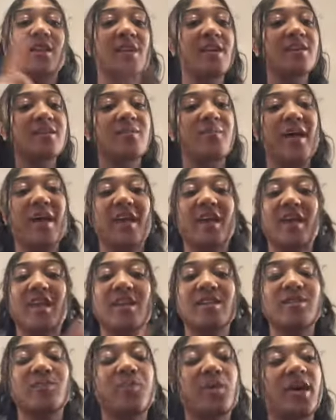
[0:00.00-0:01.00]

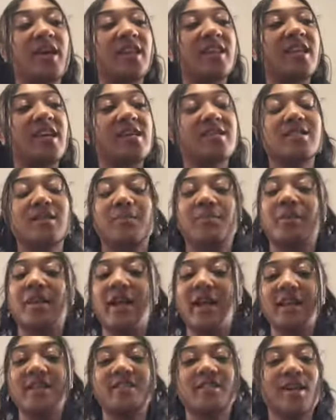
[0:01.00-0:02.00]
is putting things in
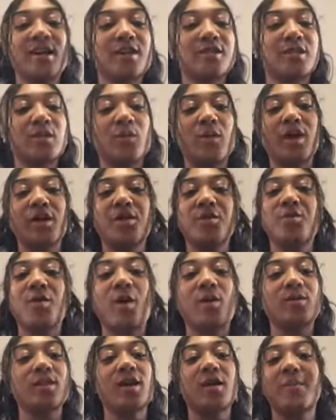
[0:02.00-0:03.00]
place to where you're
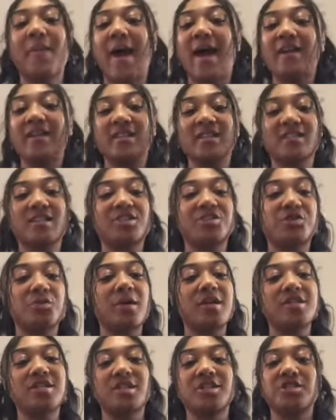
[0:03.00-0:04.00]
gonna look back at the
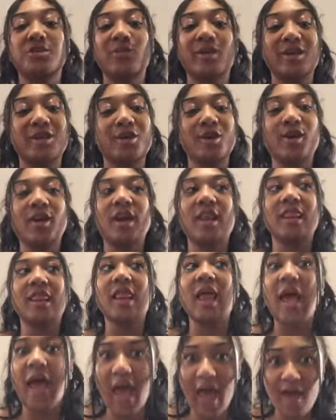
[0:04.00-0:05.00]
situation that you in and you're gonna
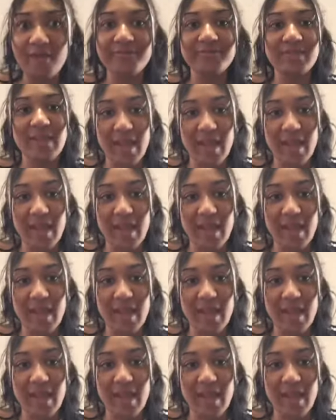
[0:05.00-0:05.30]
laugh.